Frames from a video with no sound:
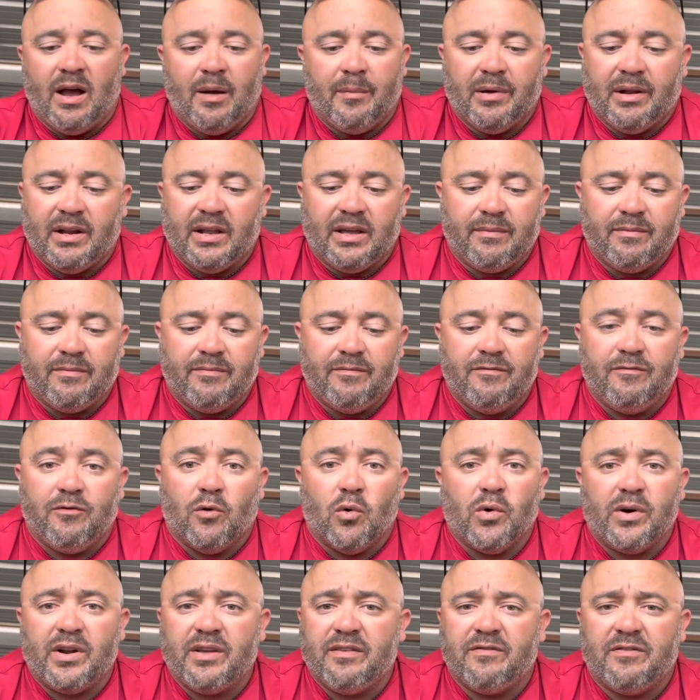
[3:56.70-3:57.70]
many,
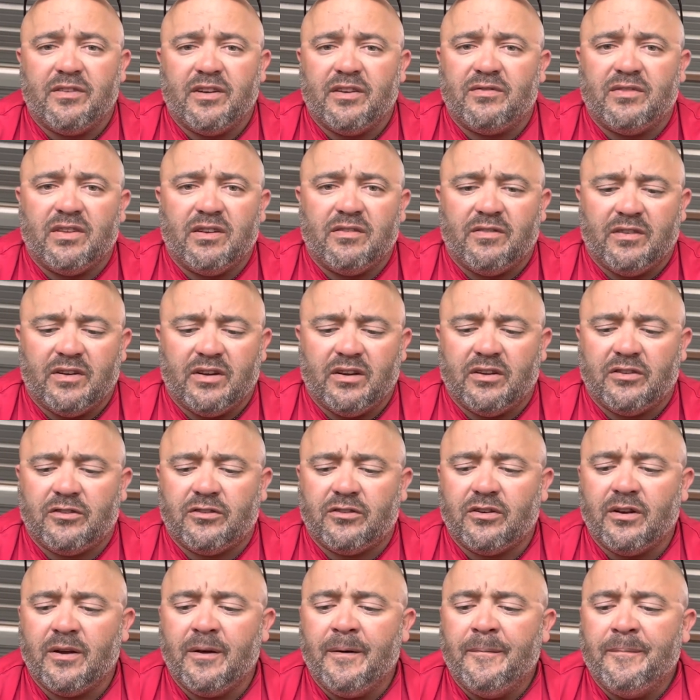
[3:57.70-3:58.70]
40, 50
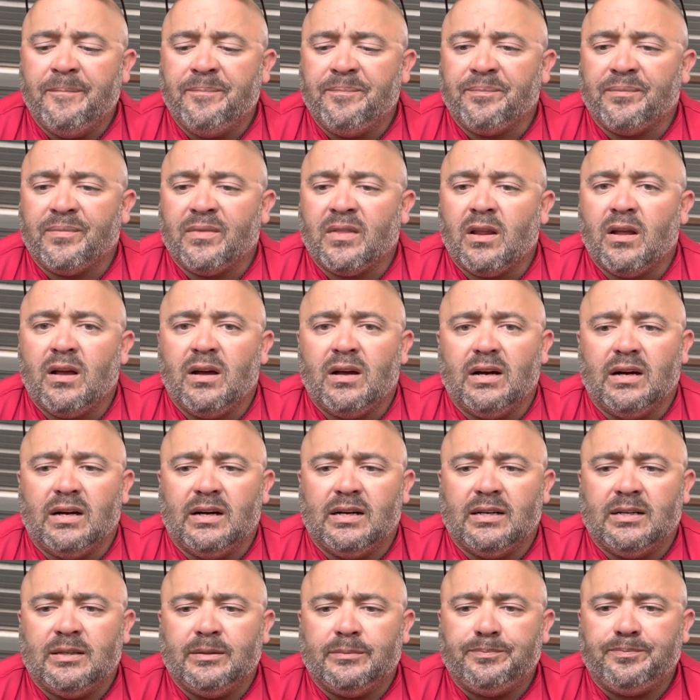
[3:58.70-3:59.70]
fish.
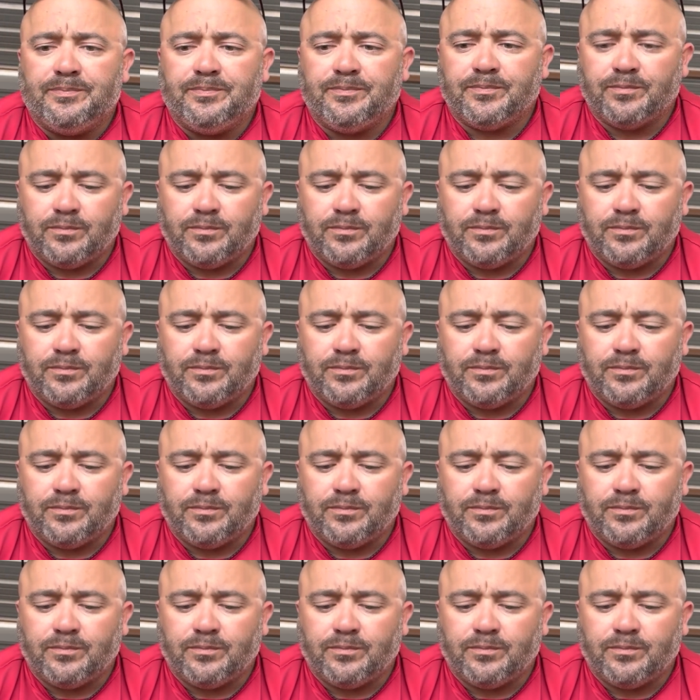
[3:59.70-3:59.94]
And